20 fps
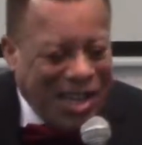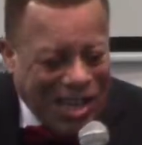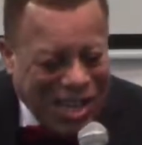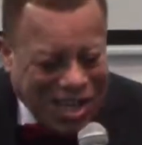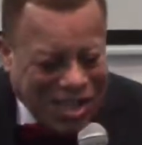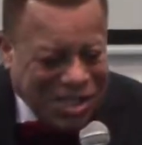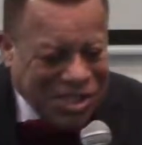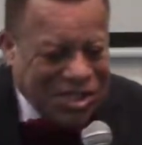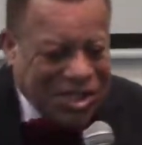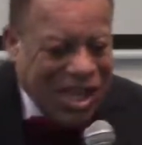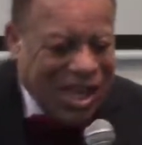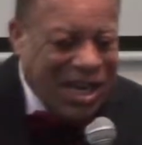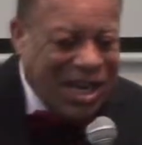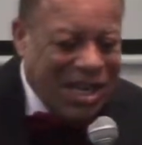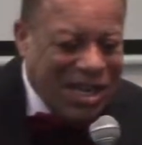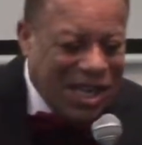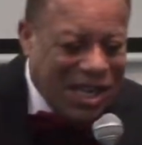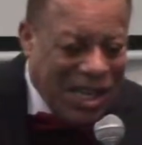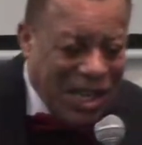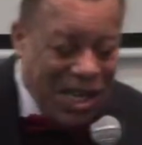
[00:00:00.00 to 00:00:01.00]
And they just kind
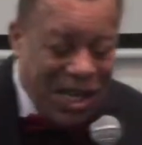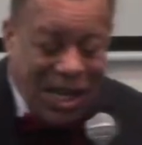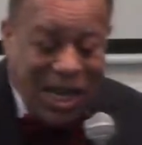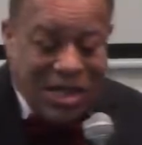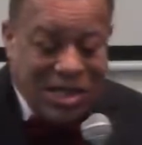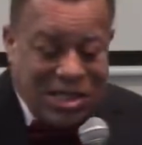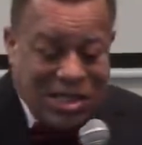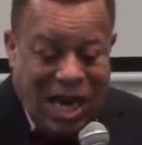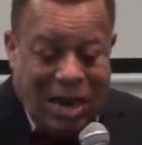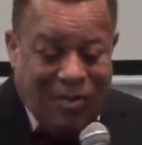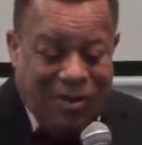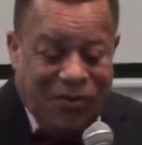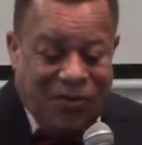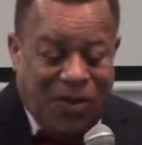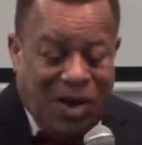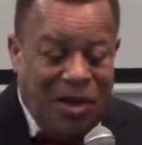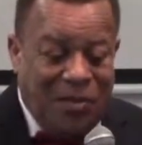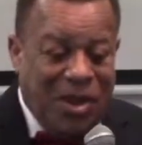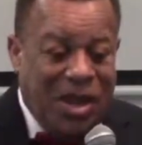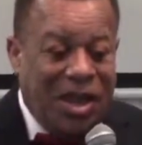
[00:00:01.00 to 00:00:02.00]
of, and they kind of stopped in
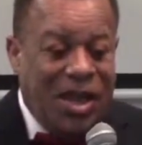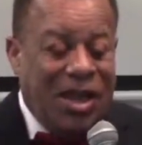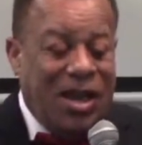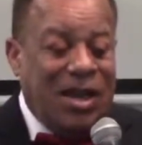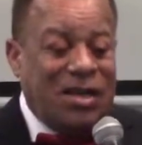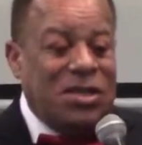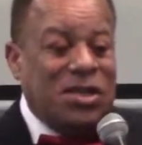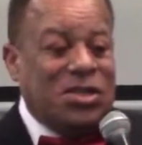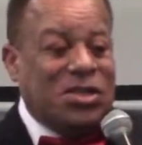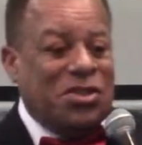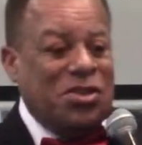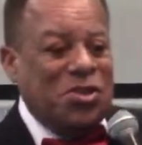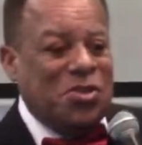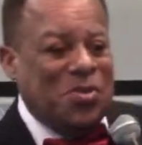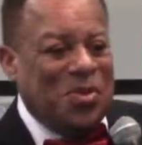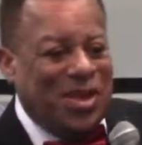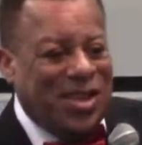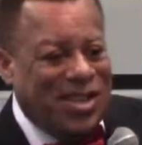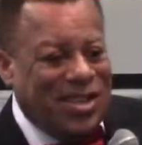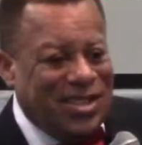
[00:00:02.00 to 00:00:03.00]
front of me, and I said, excuse
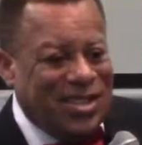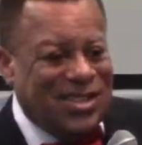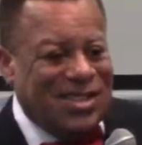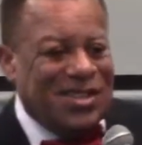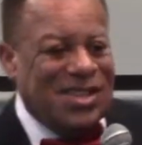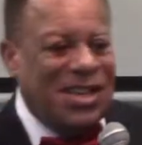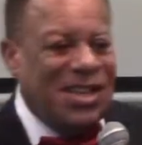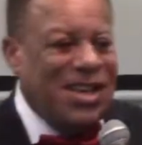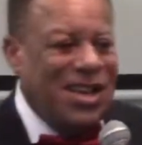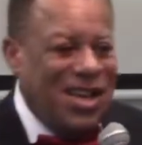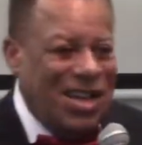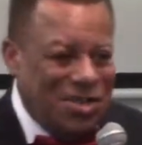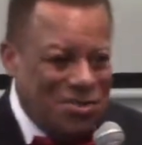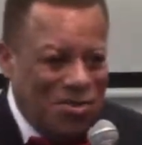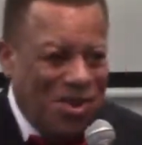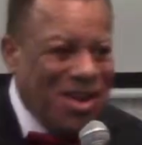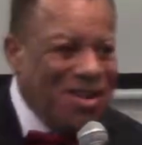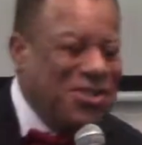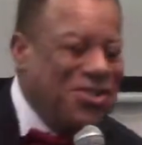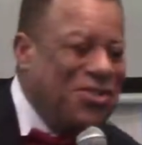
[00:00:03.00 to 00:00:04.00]
me. I said, I was
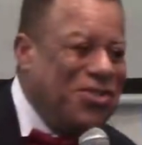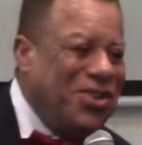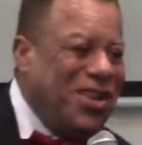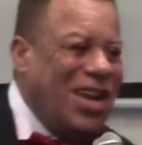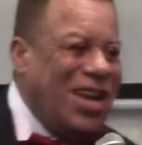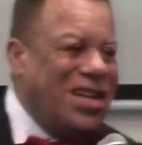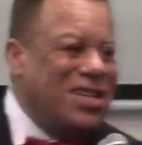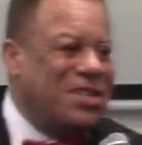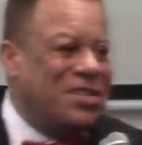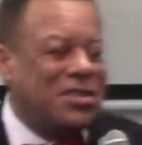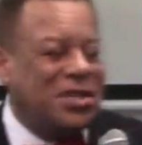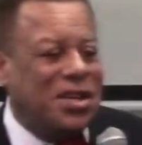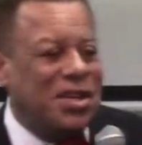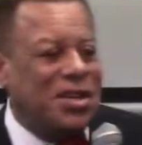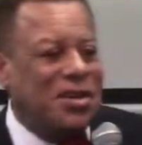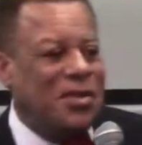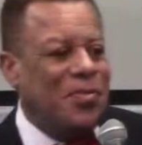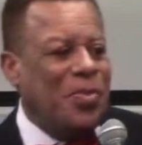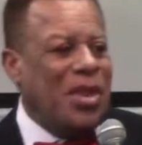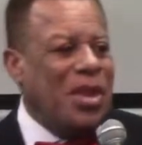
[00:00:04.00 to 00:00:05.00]
watching you guys, I said,
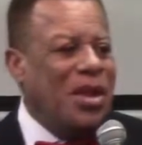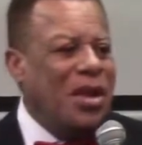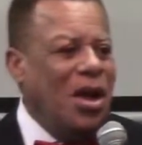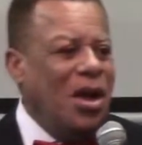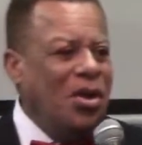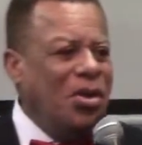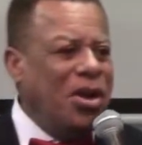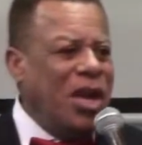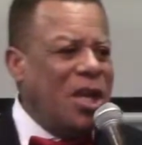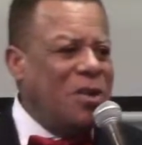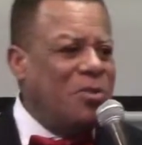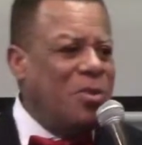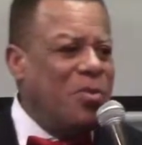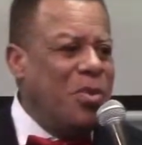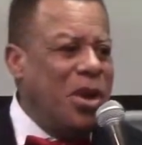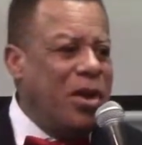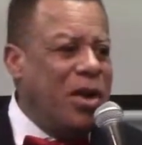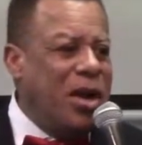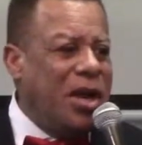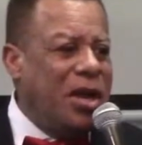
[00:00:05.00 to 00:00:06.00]
how long you guys been
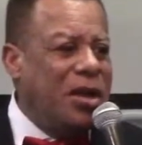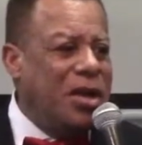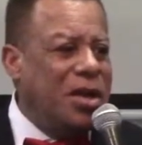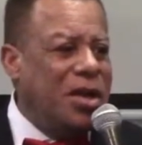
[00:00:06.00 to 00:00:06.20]
married?